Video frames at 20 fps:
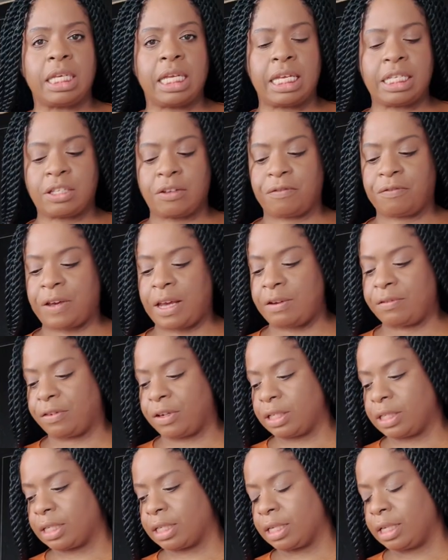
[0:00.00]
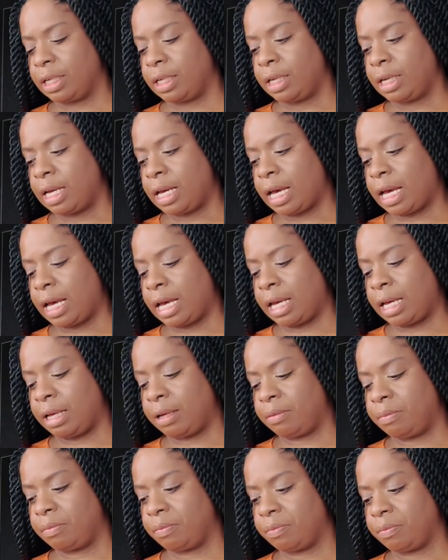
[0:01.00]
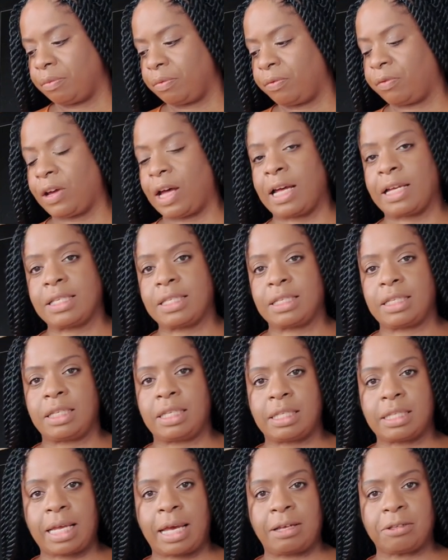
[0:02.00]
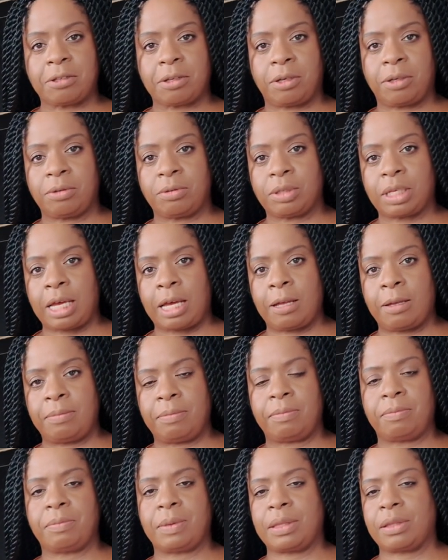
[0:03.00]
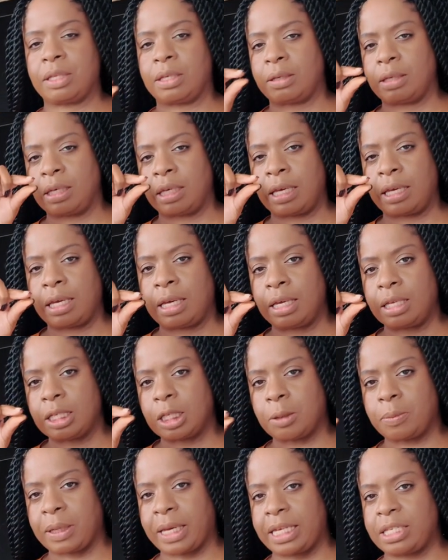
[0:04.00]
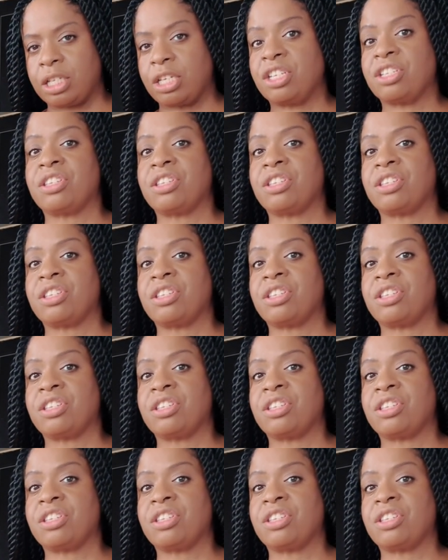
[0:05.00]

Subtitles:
is a favourite for us in this household. The spaghetti is